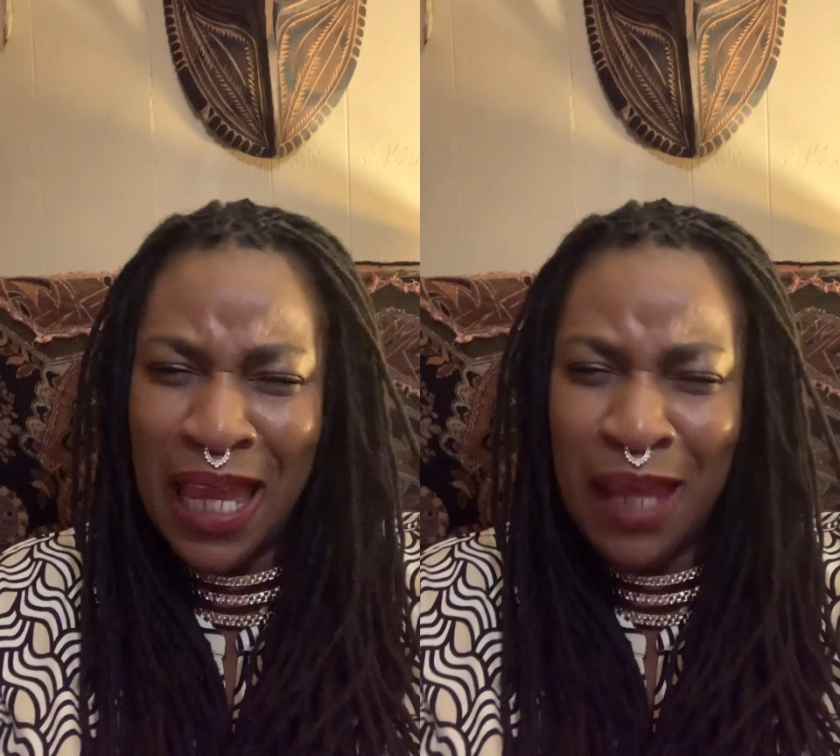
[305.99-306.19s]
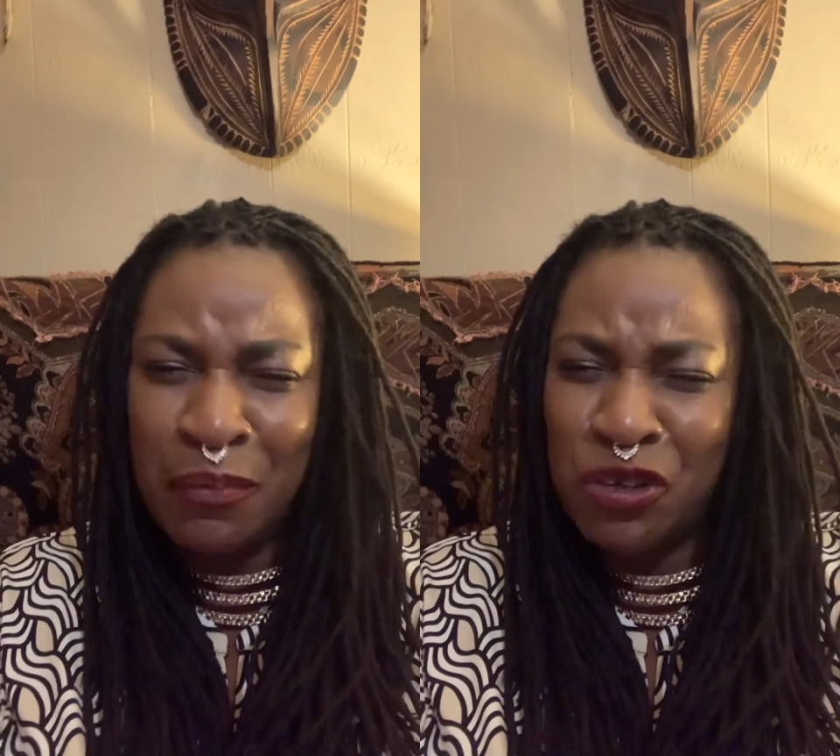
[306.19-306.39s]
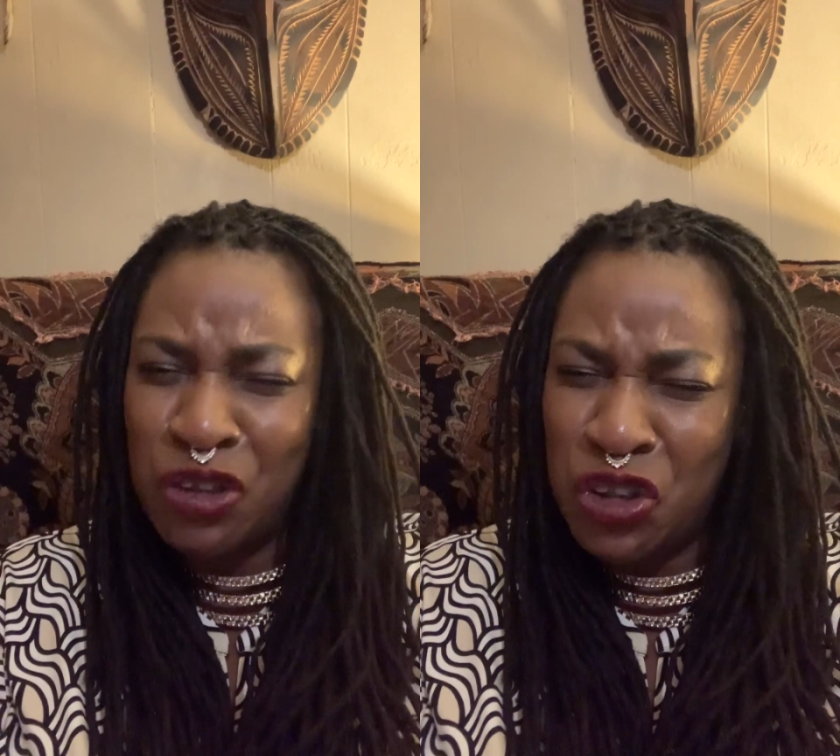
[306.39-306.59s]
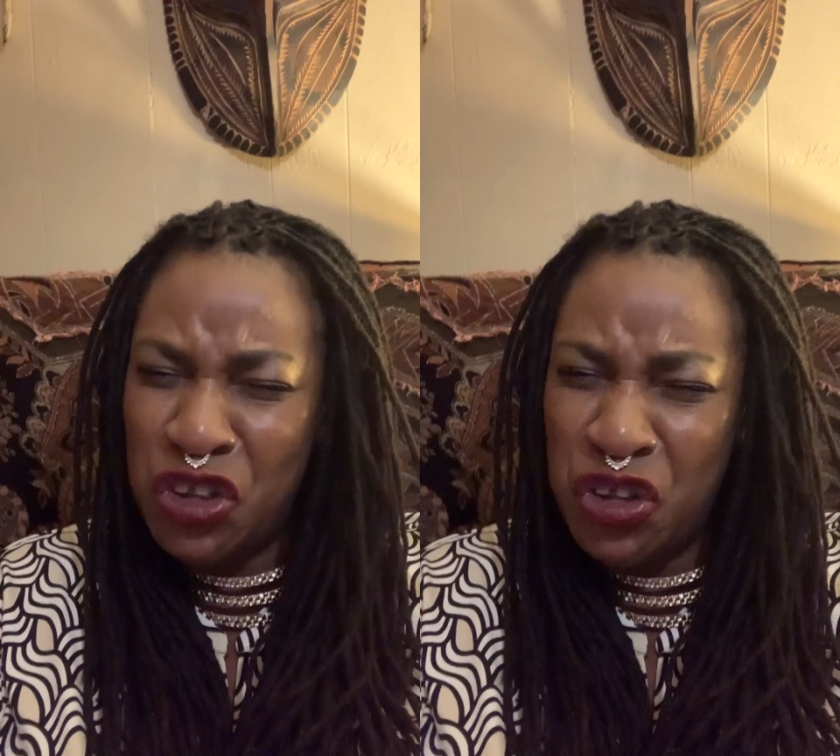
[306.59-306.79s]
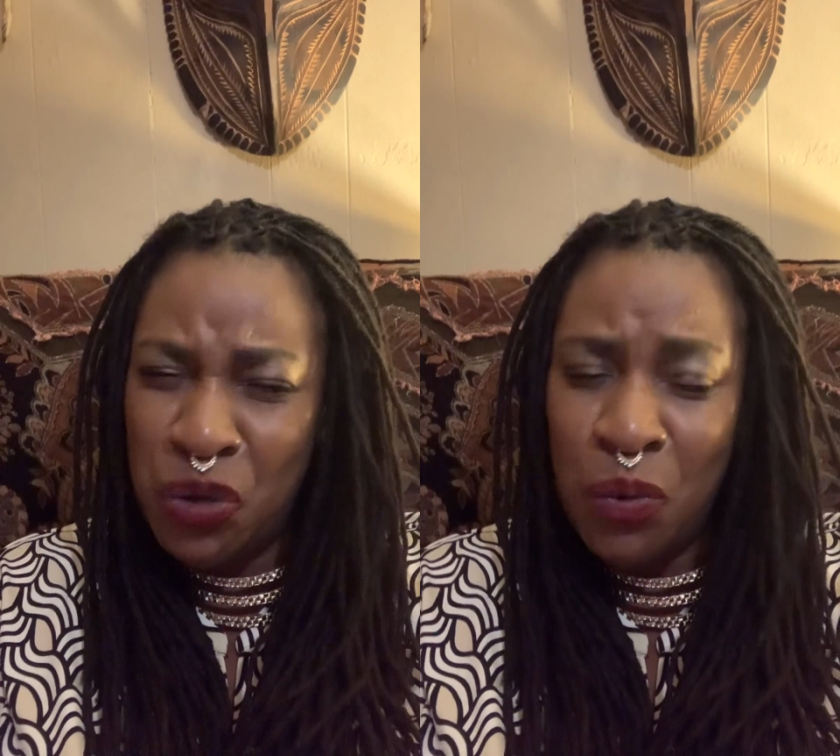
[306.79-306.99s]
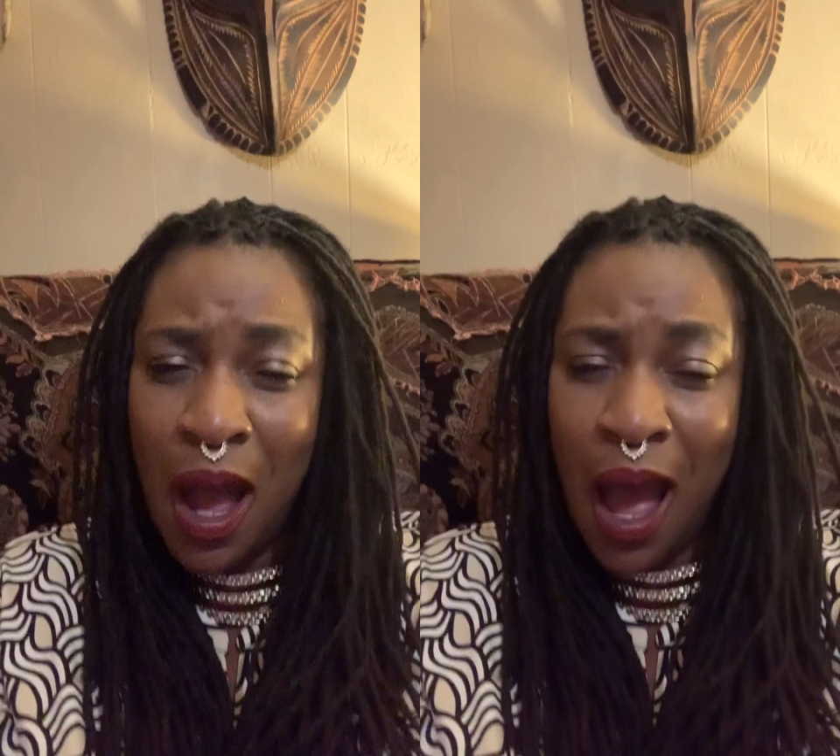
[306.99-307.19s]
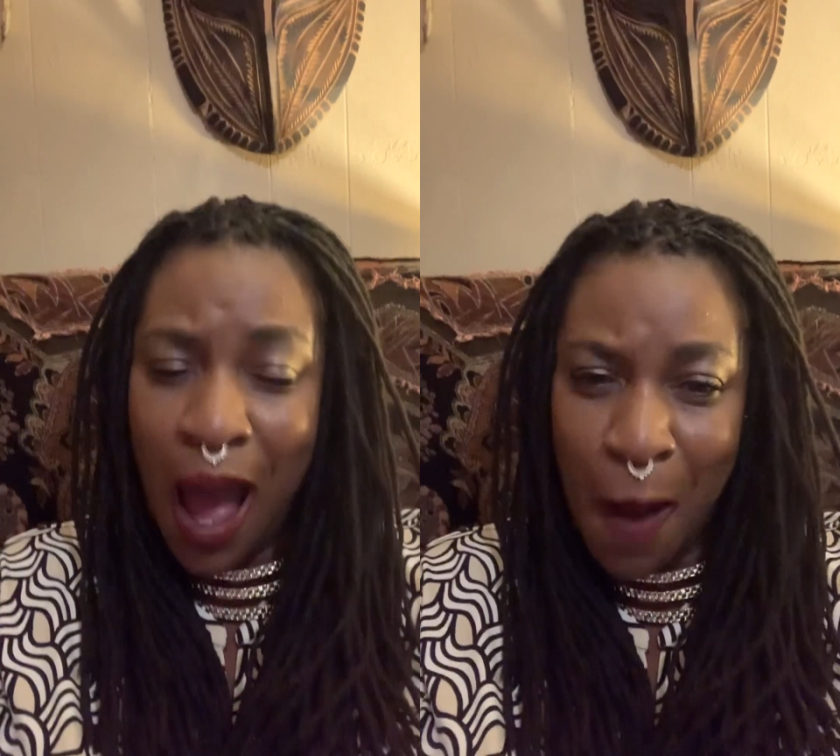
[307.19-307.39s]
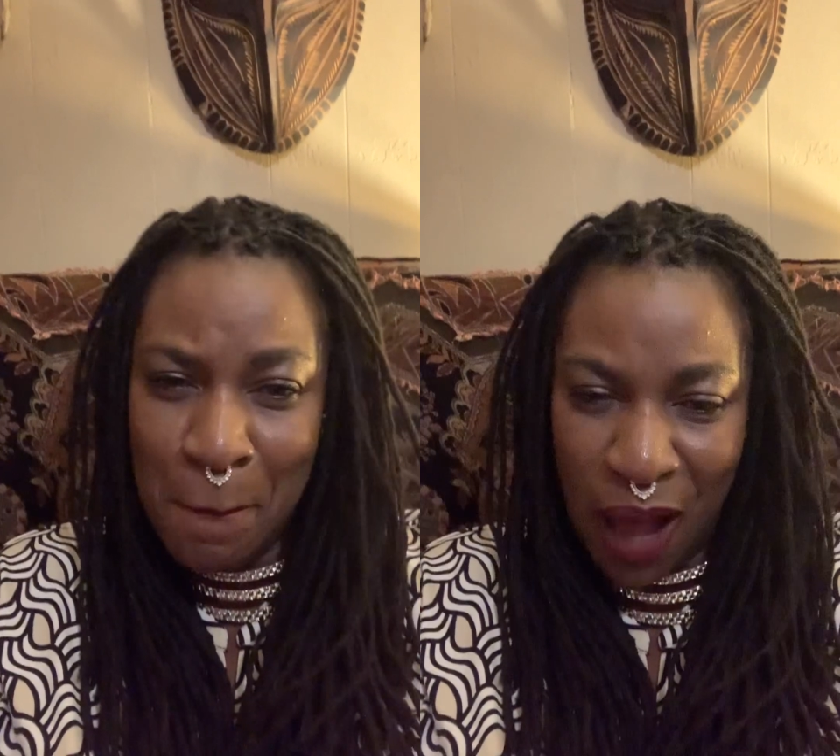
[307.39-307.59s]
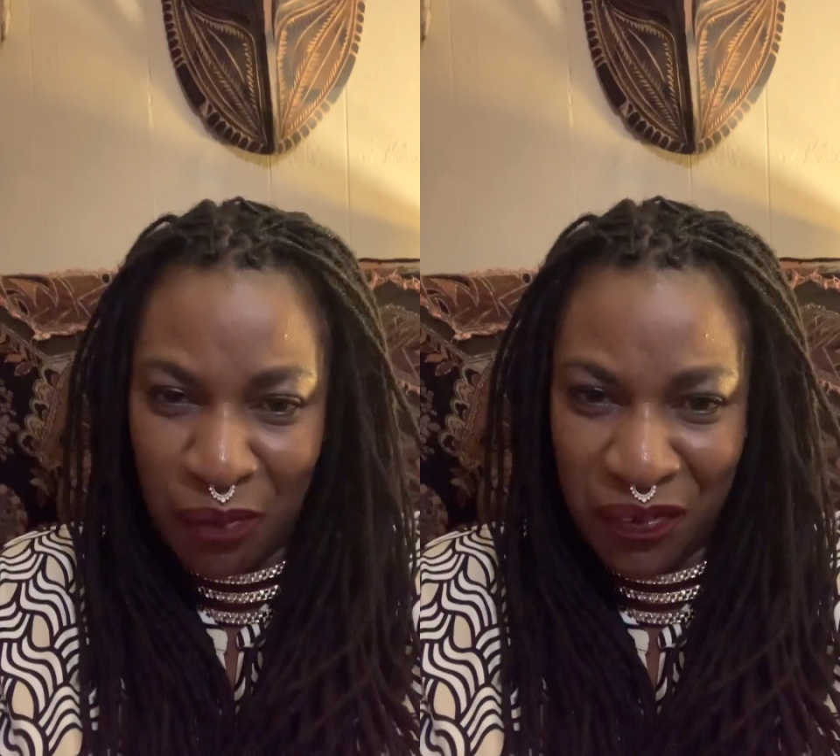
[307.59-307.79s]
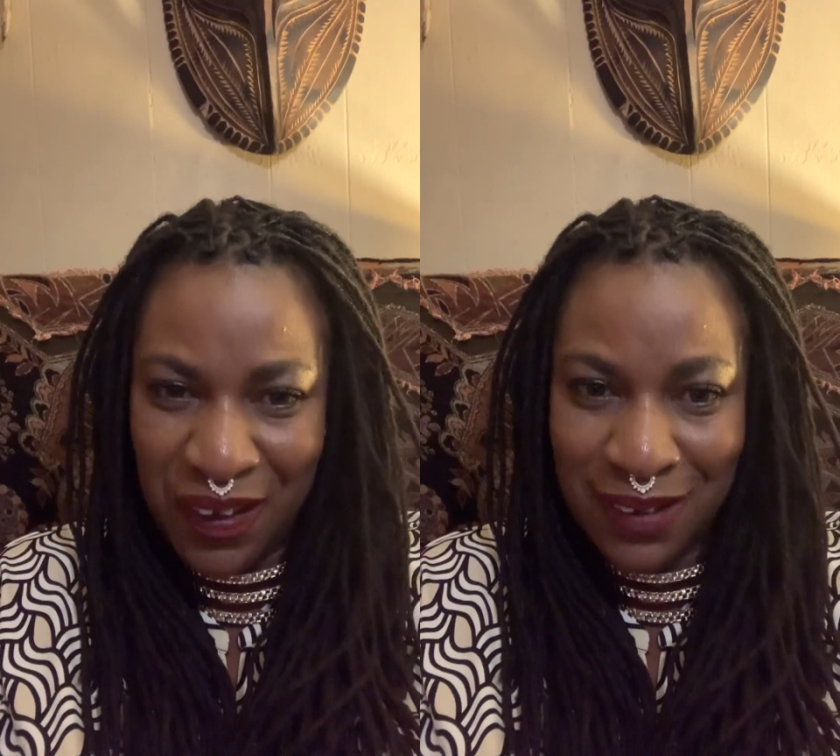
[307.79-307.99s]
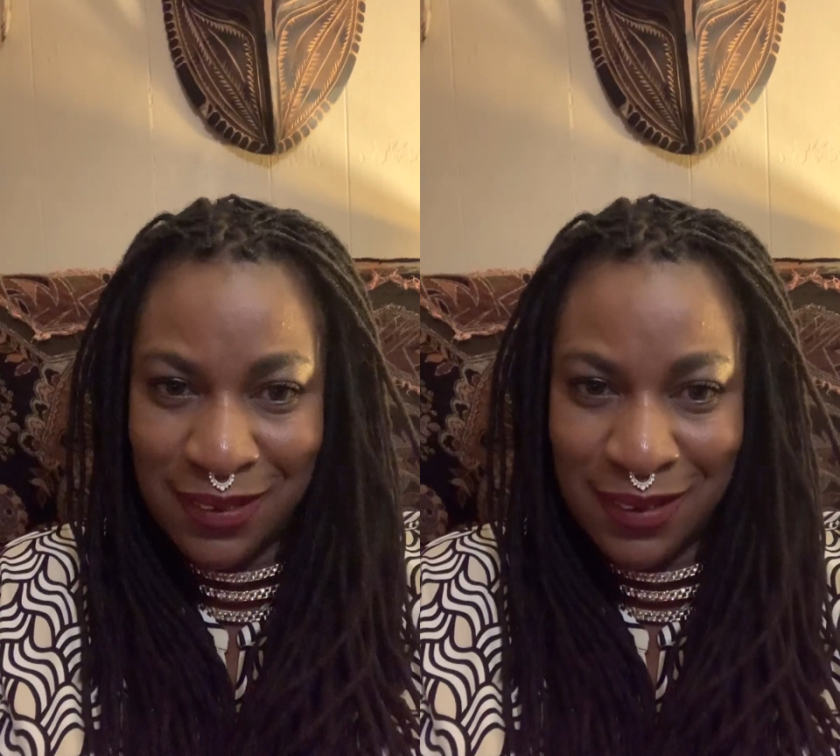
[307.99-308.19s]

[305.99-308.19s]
able to do about this.